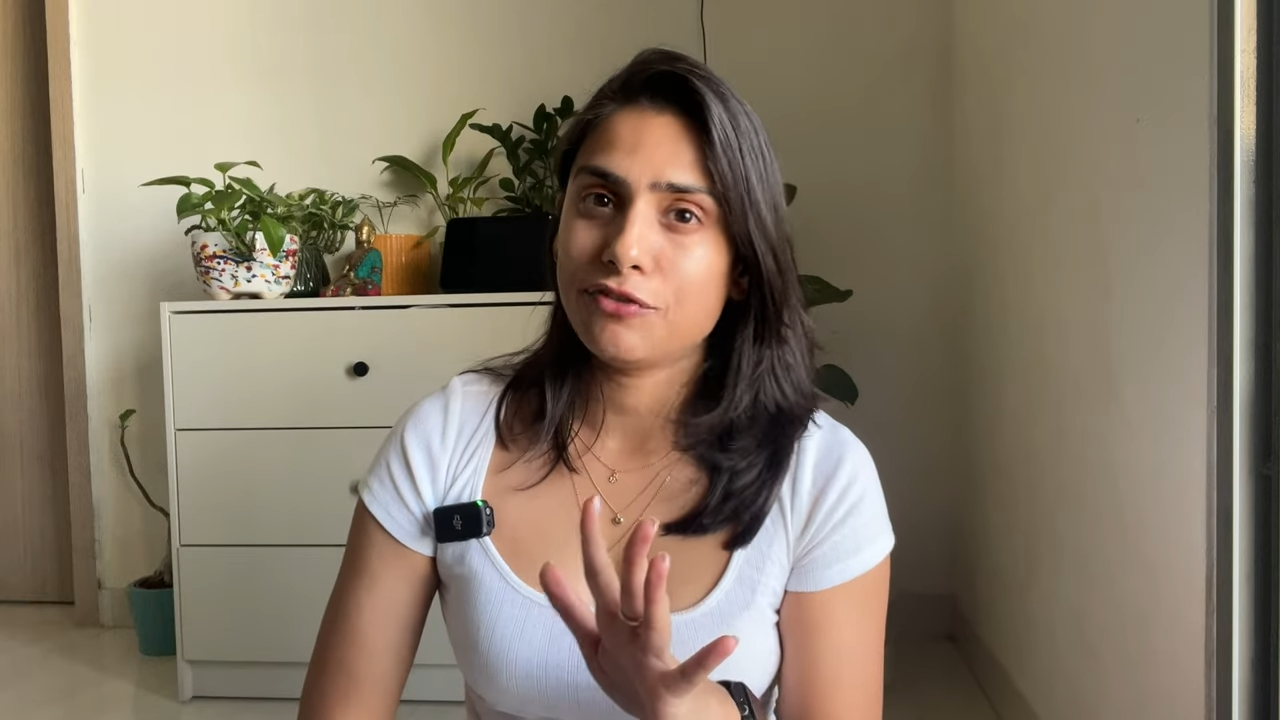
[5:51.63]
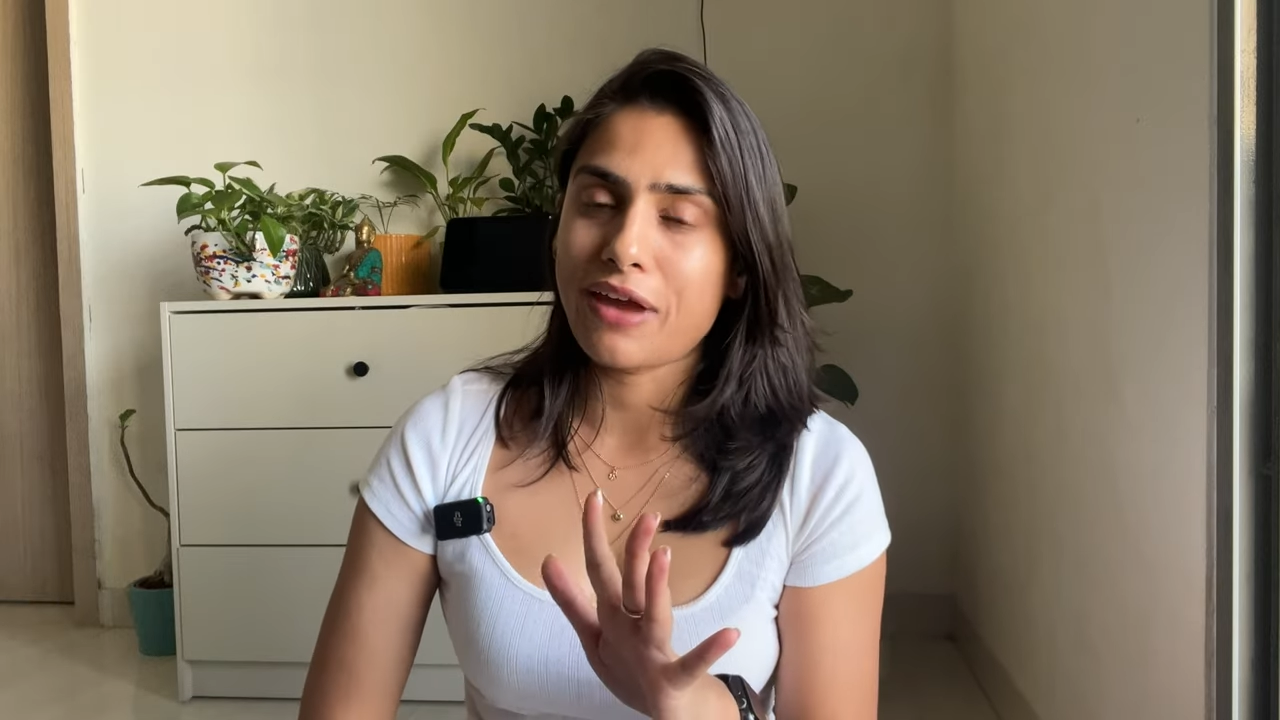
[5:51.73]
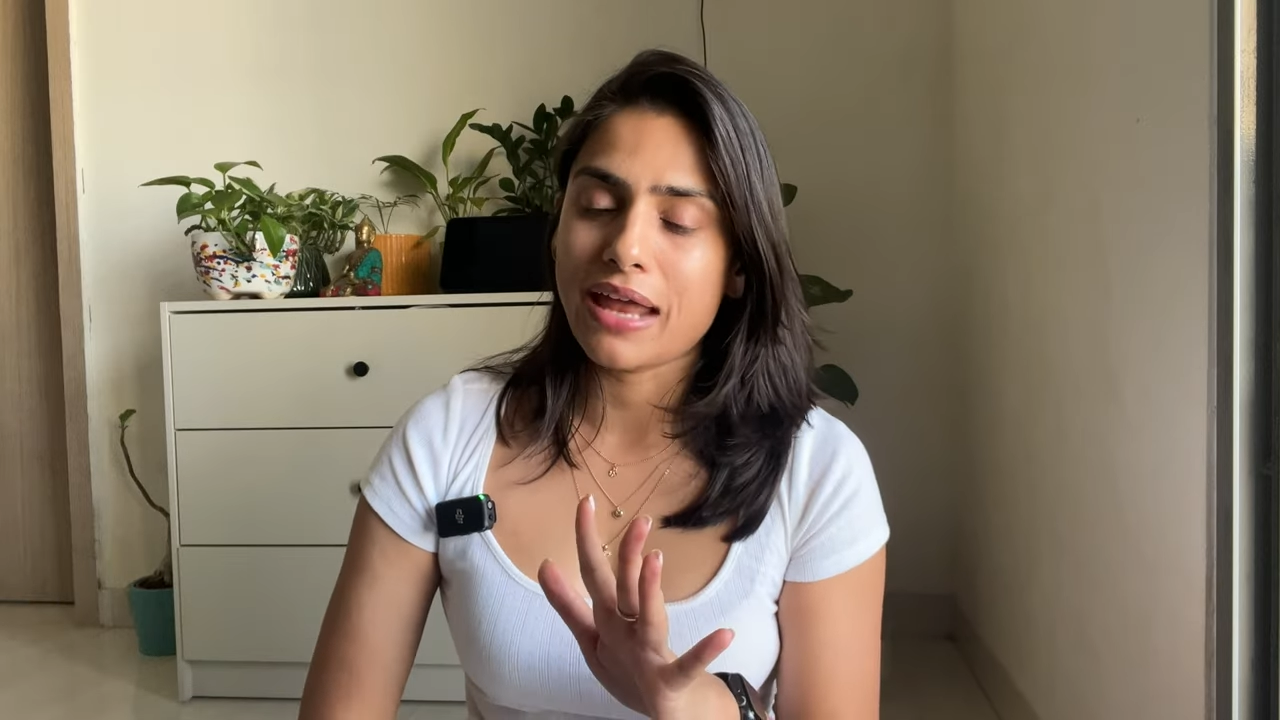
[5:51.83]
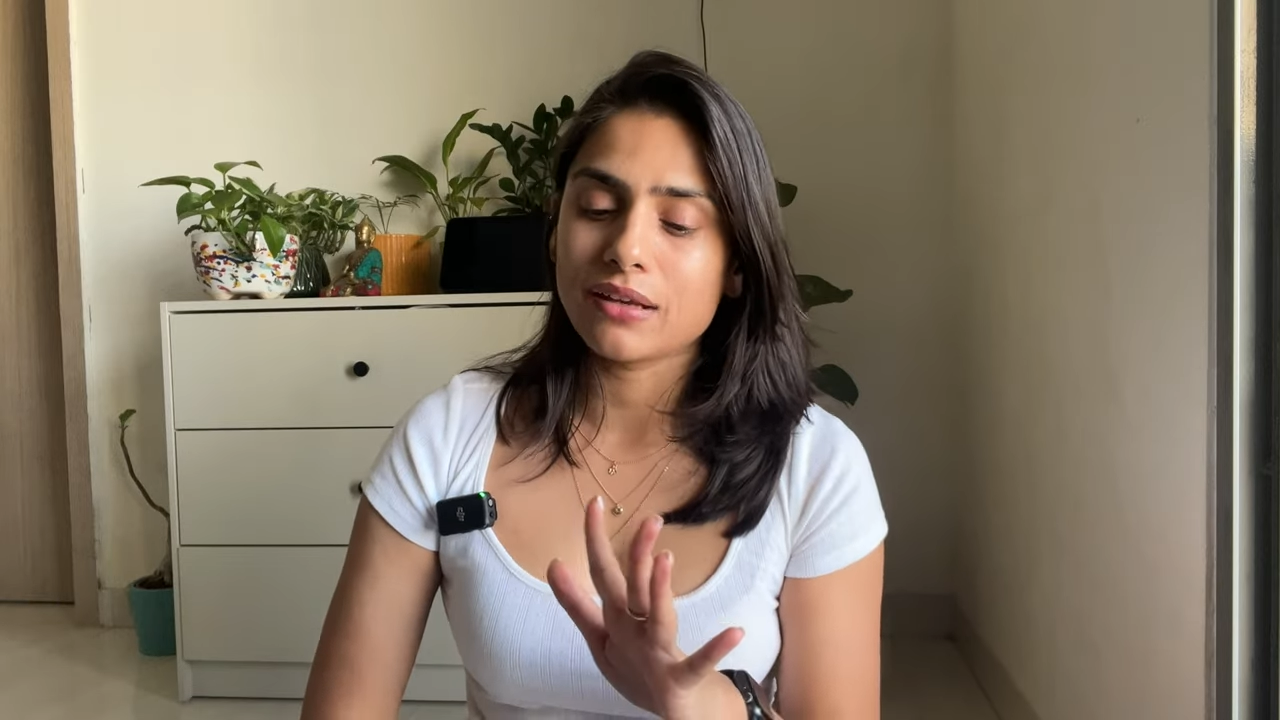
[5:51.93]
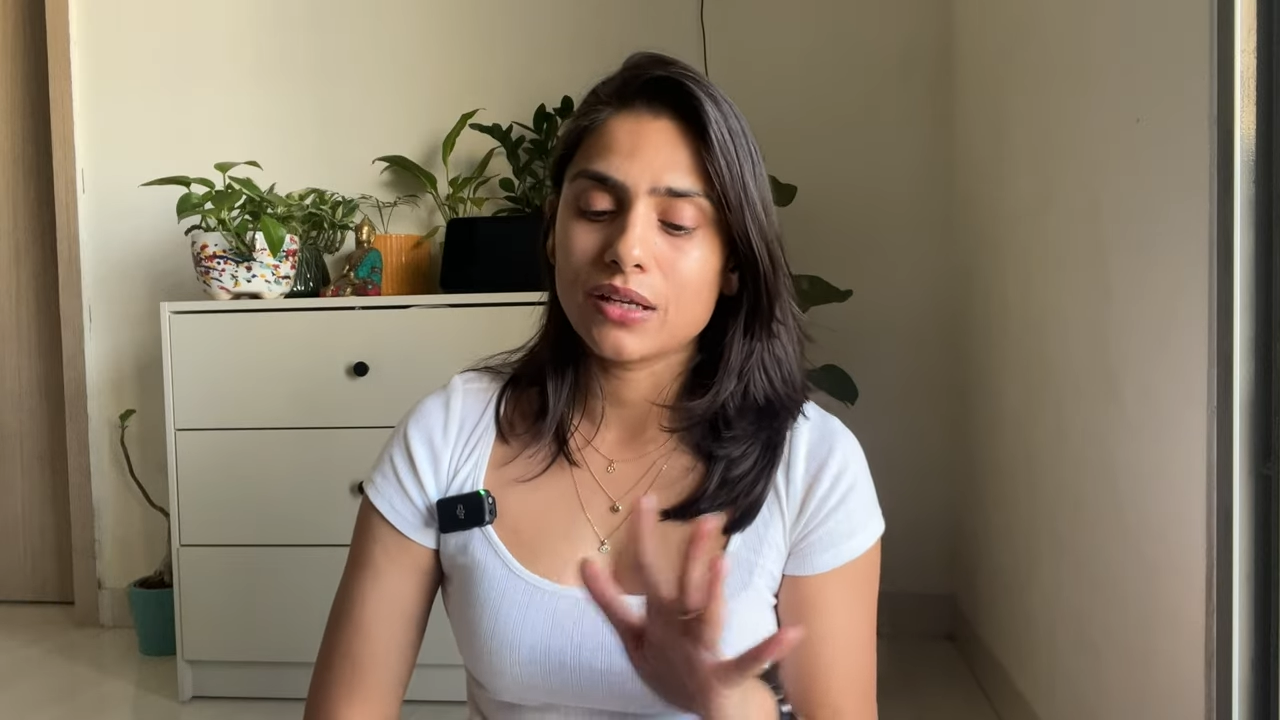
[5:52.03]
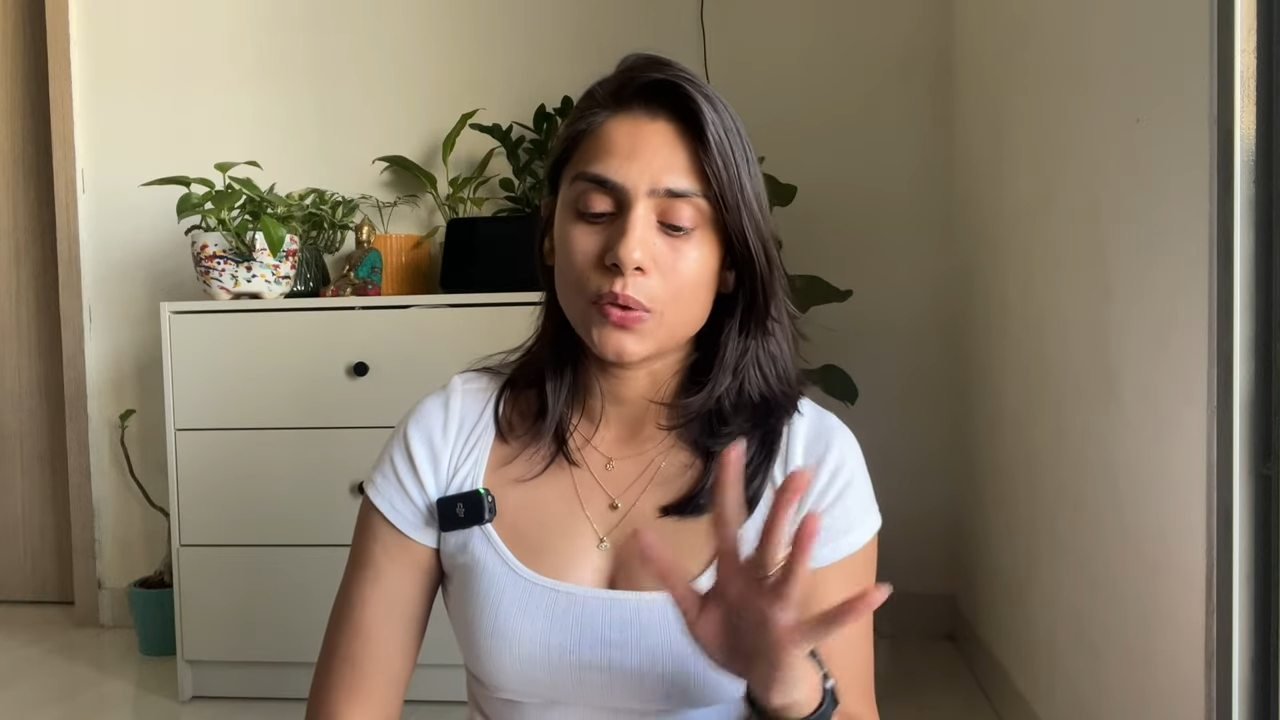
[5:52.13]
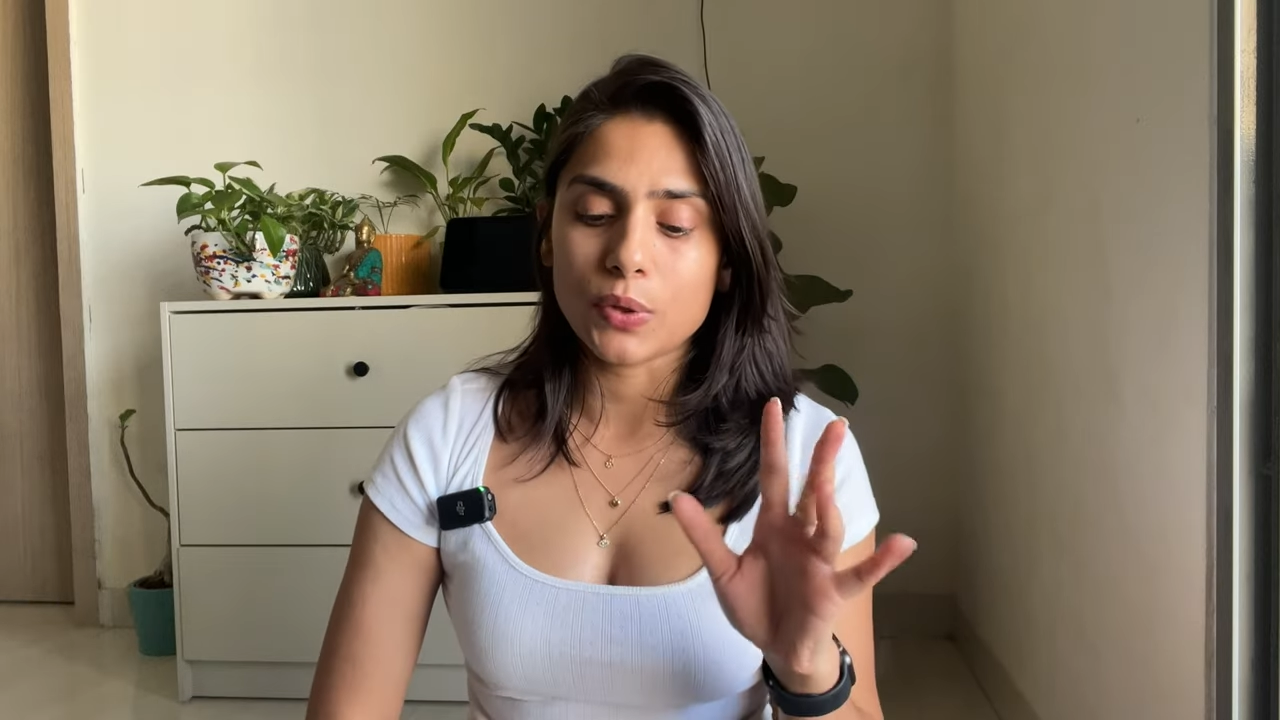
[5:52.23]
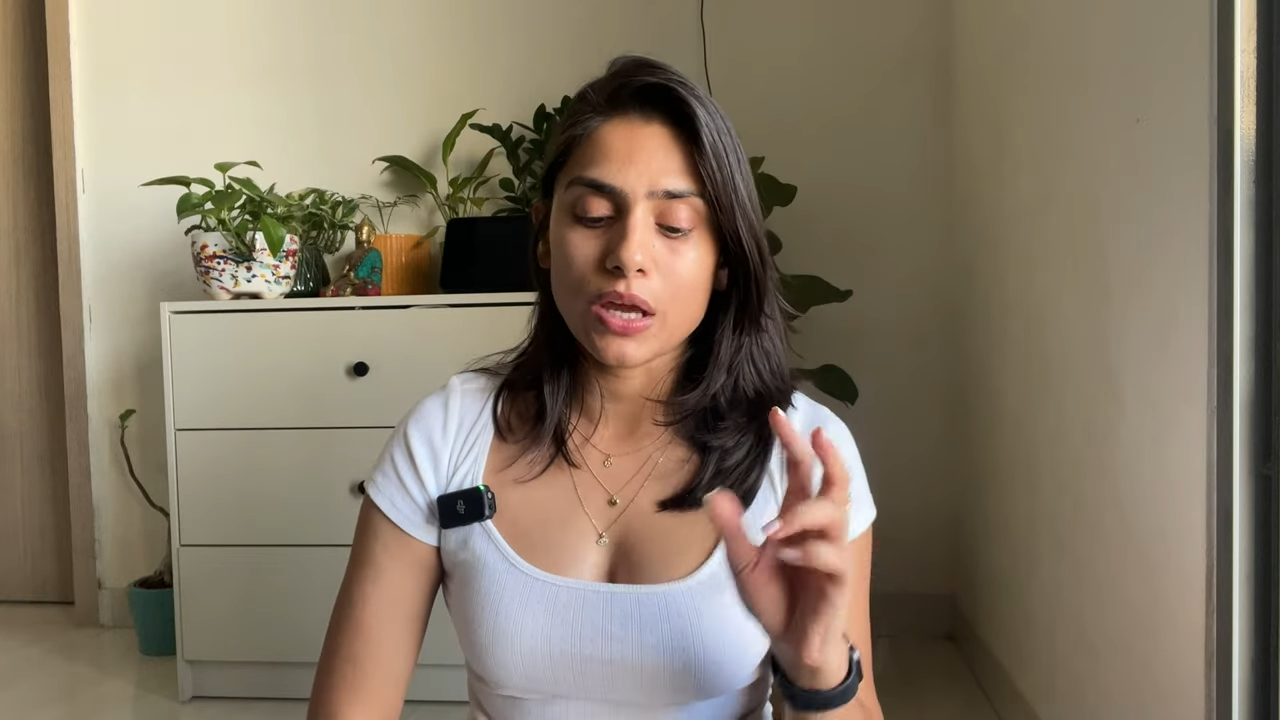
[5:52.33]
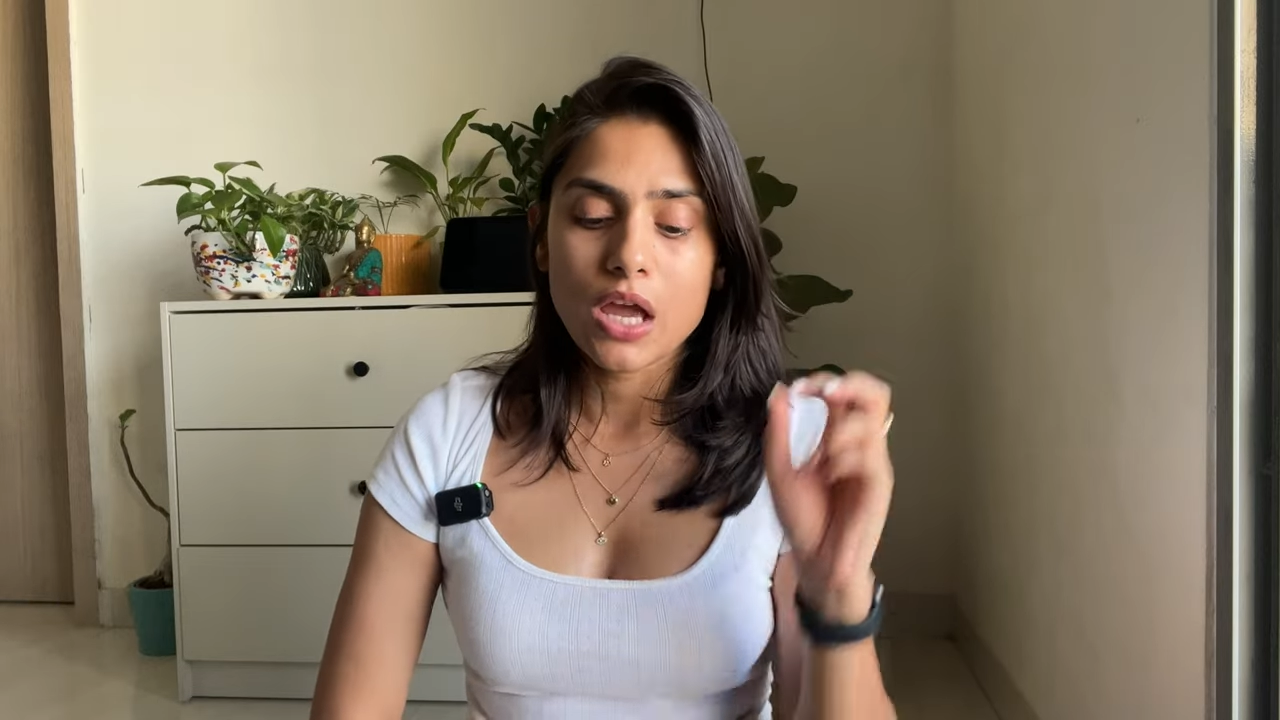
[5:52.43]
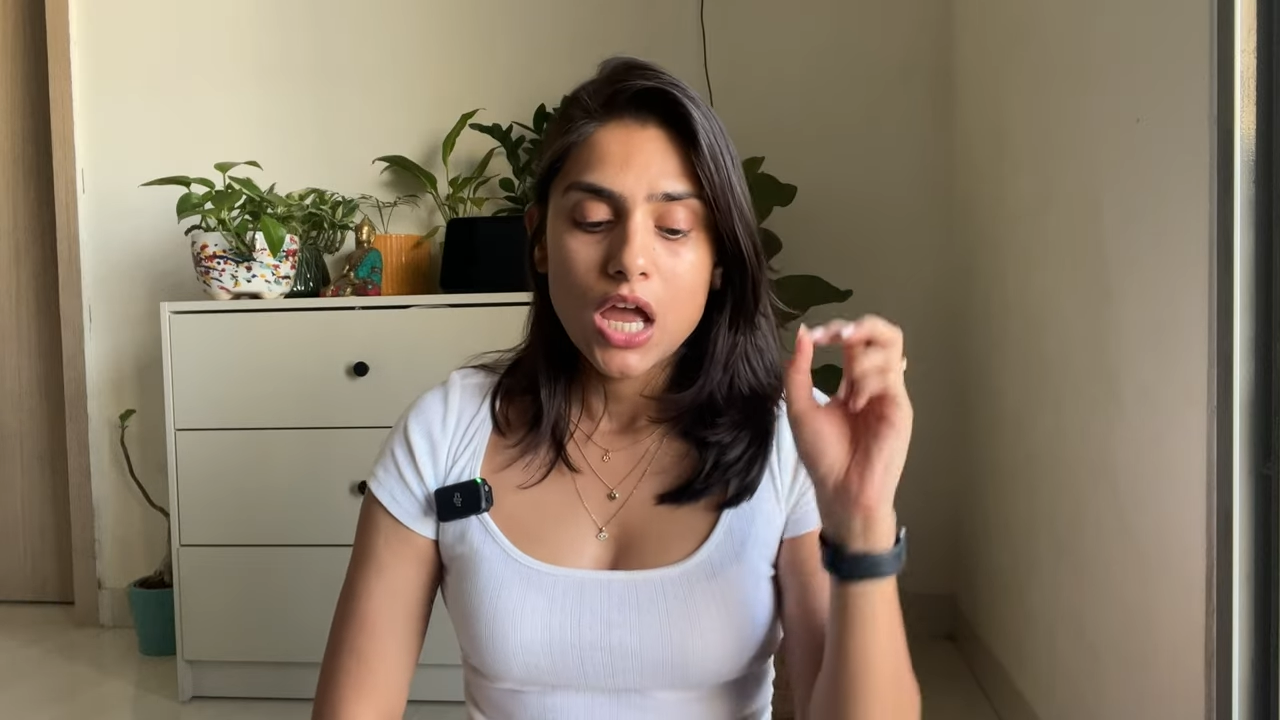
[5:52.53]
fan,
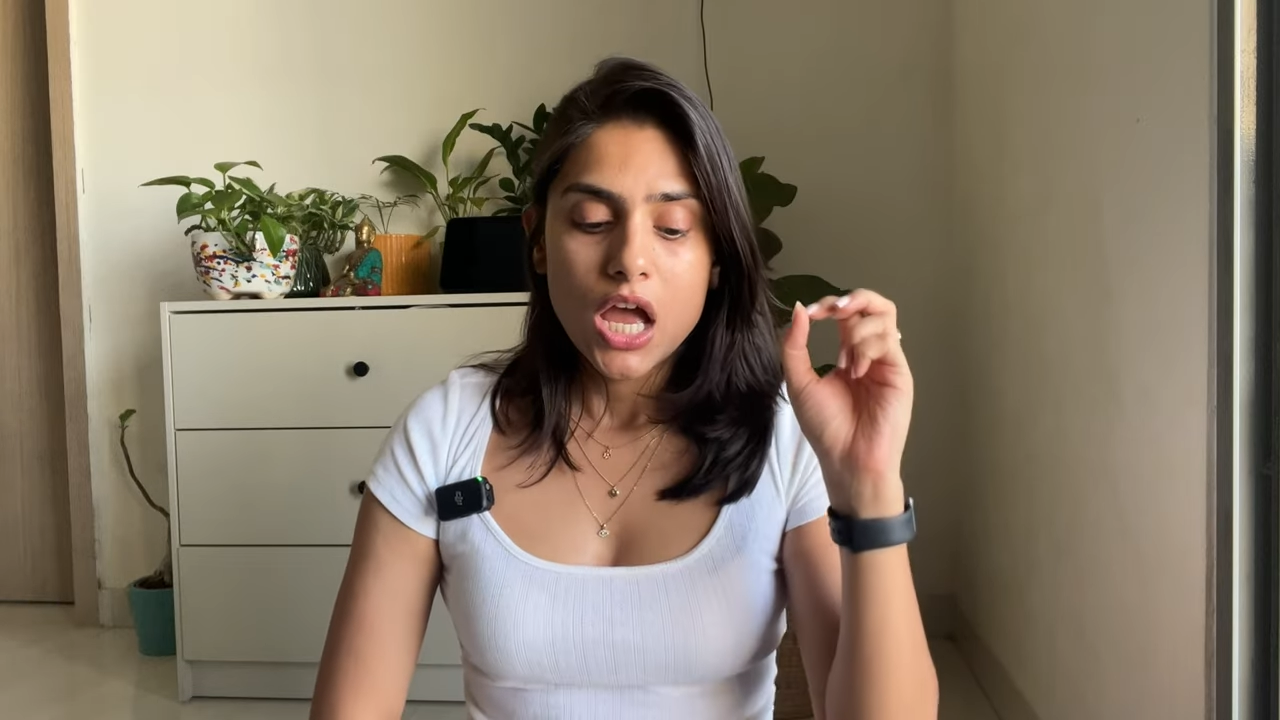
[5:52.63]
okay?